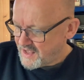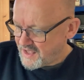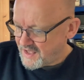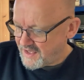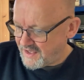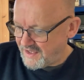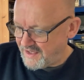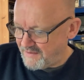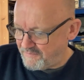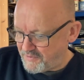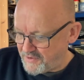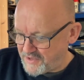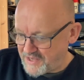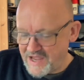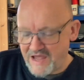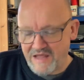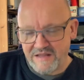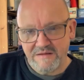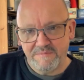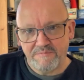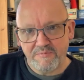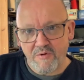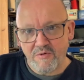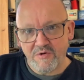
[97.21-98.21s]
But yeah,
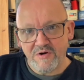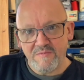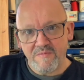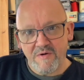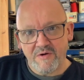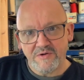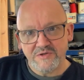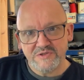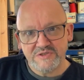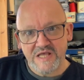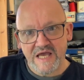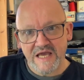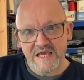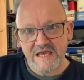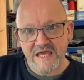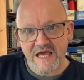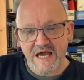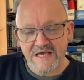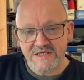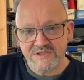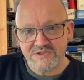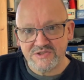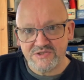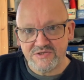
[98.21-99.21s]
the Border Models
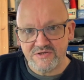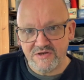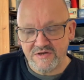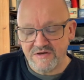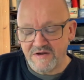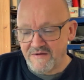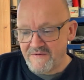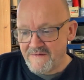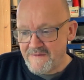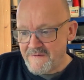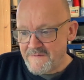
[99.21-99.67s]
Lancaster